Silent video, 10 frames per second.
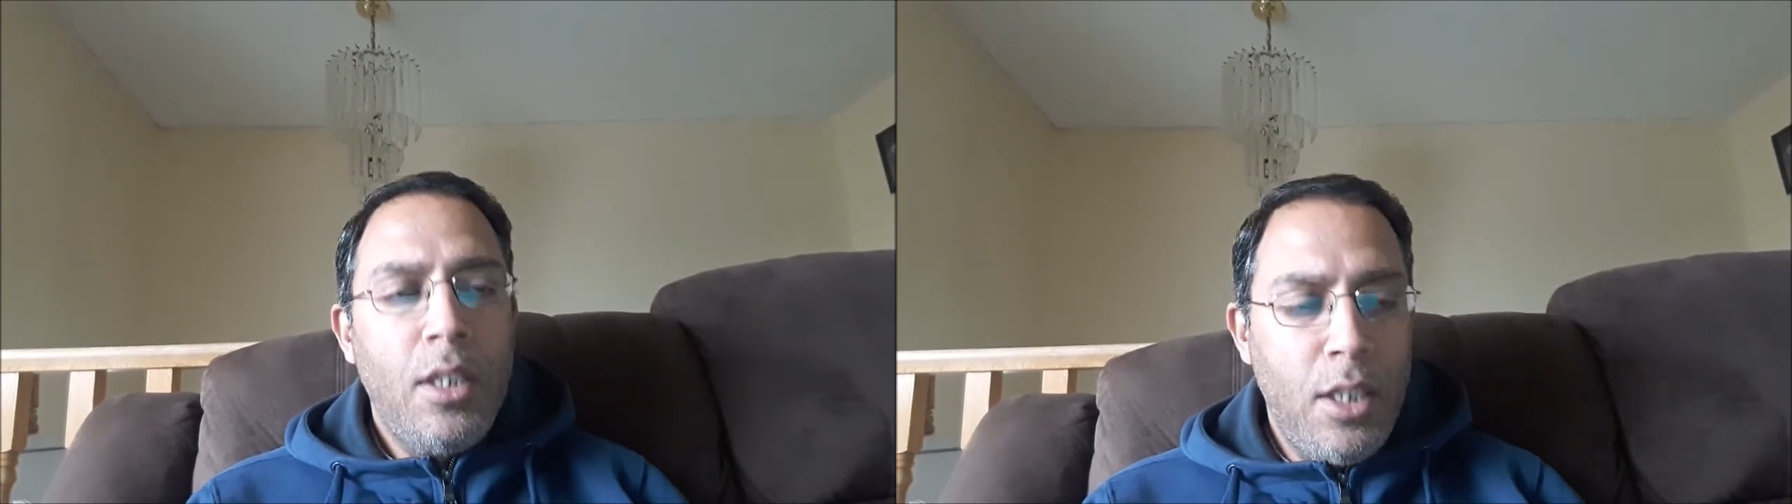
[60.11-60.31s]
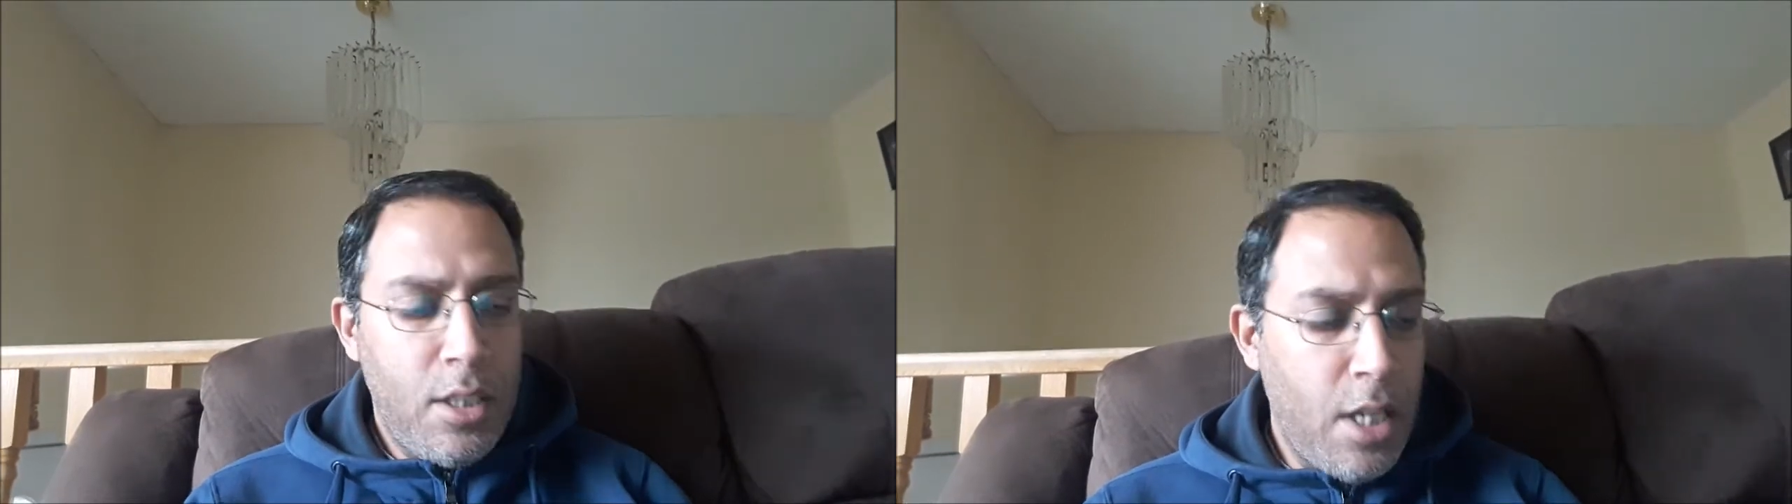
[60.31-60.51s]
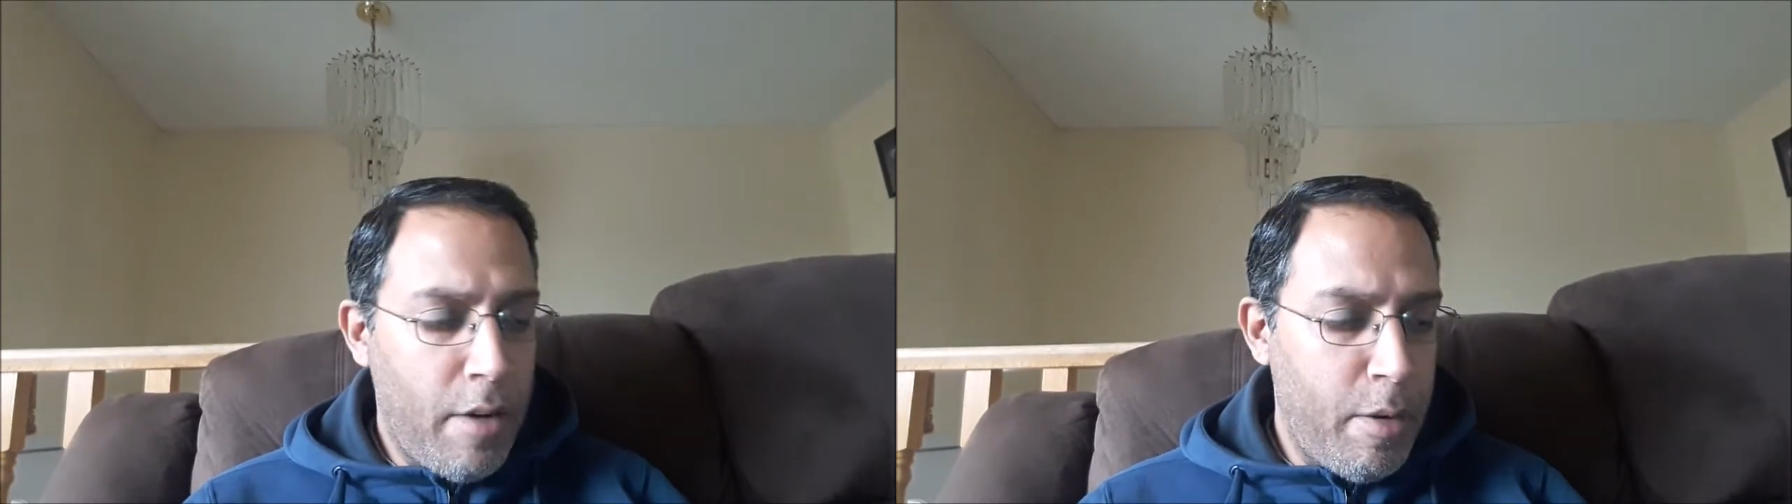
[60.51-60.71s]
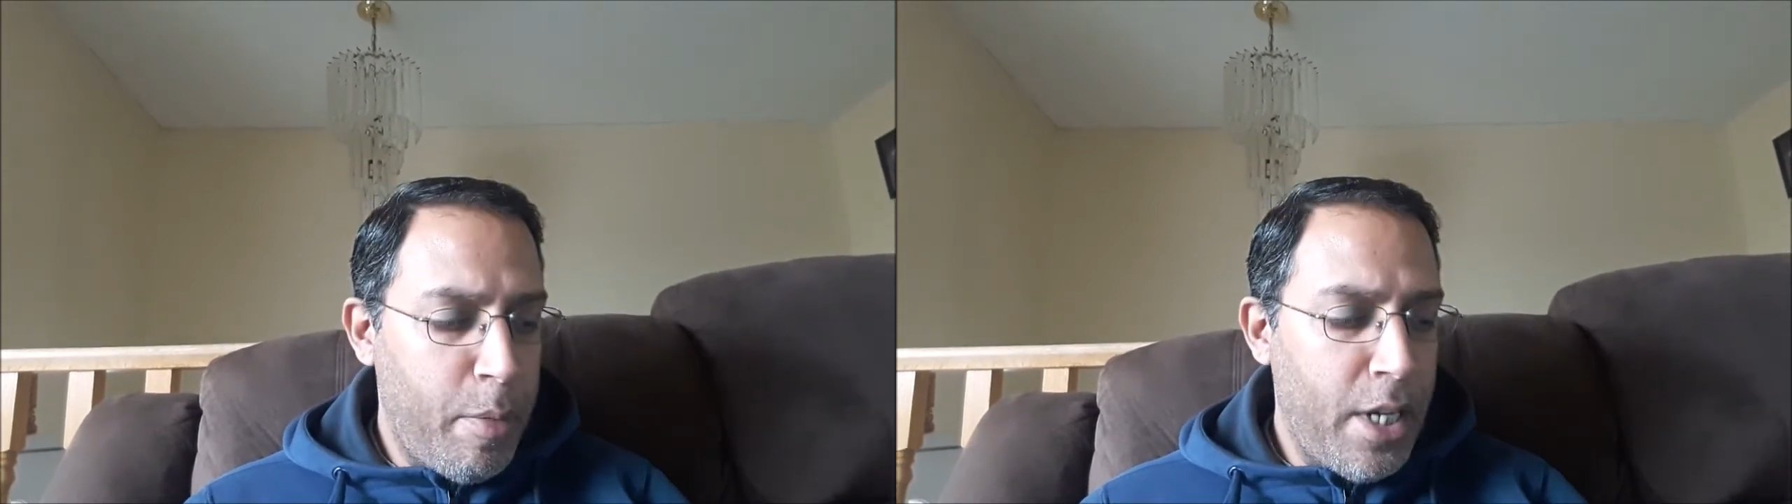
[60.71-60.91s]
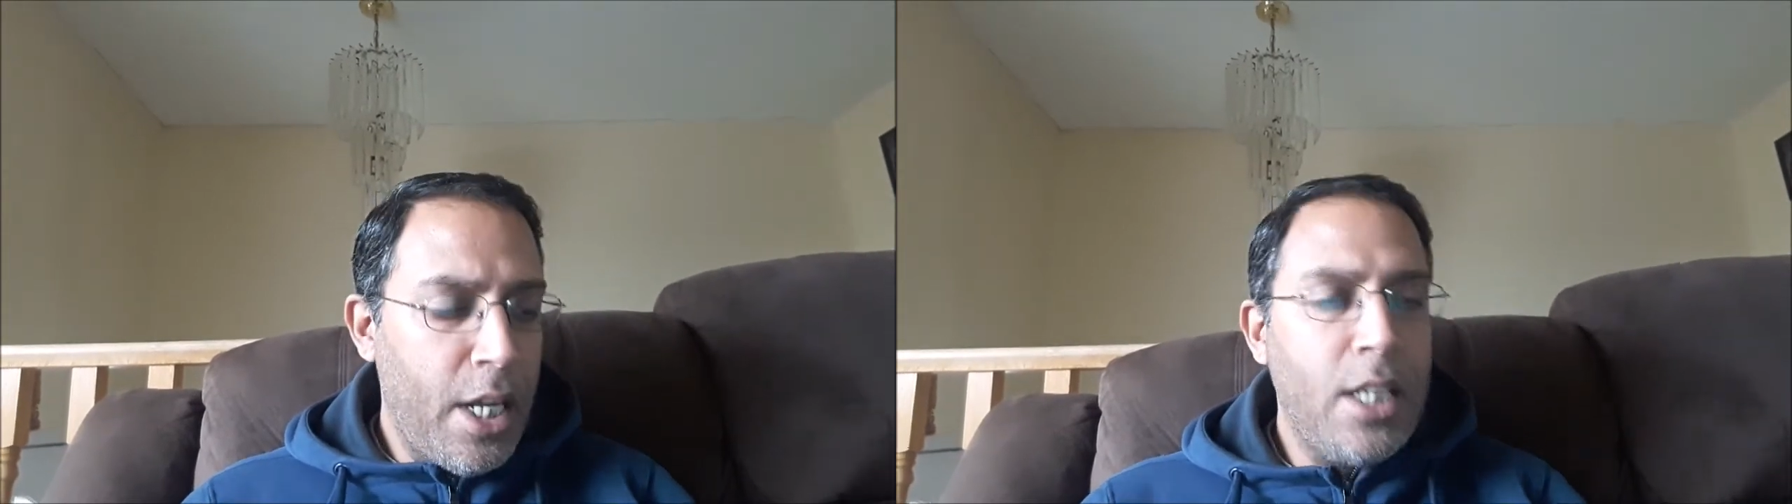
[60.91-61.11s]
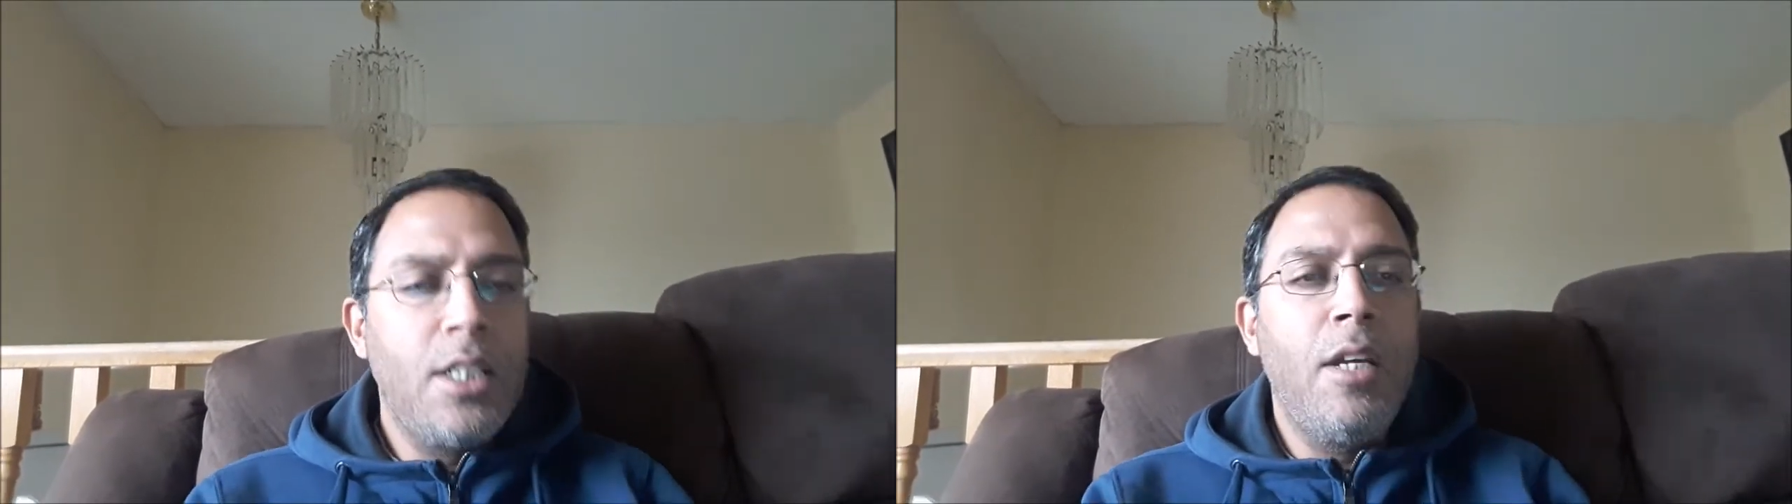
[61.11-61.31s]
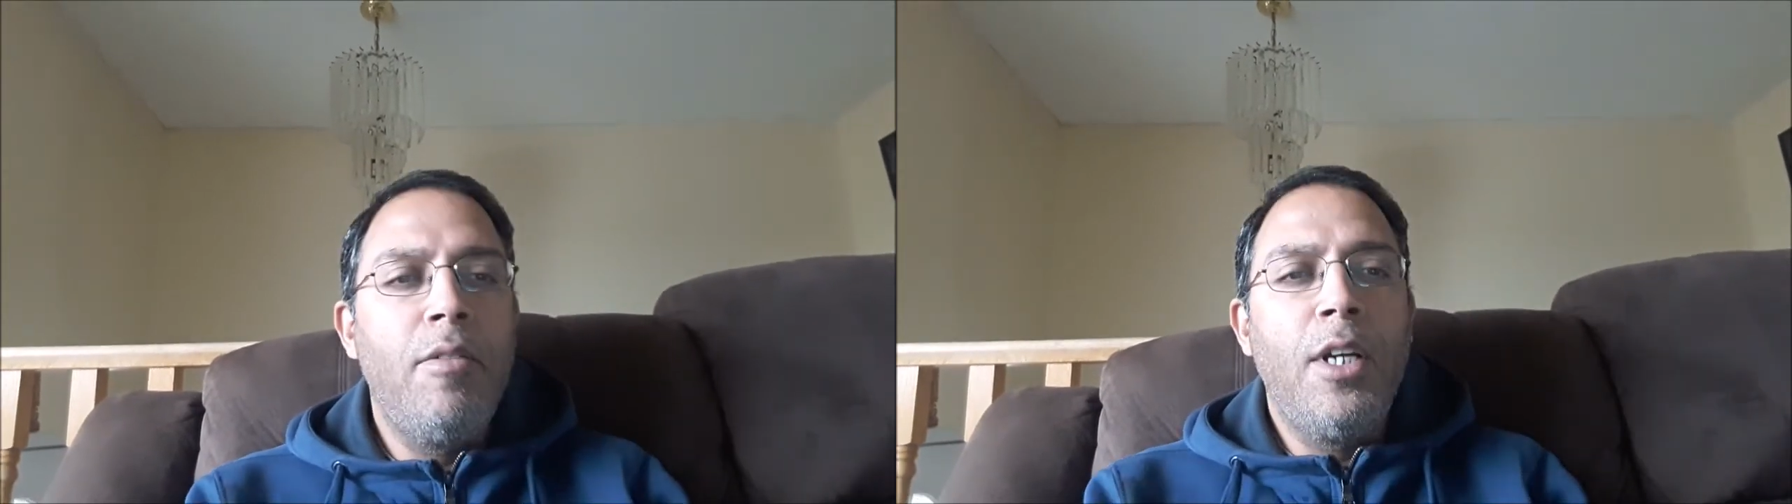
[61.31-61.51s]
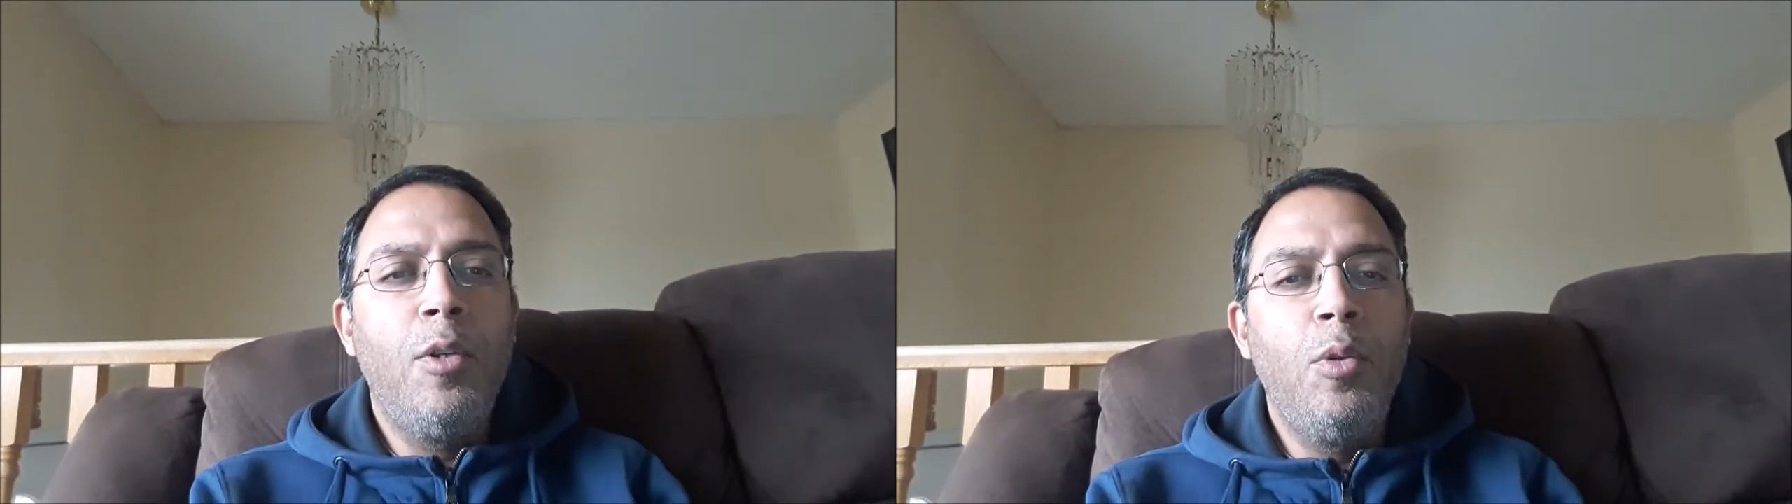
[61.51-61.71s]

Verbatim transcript: this government has given a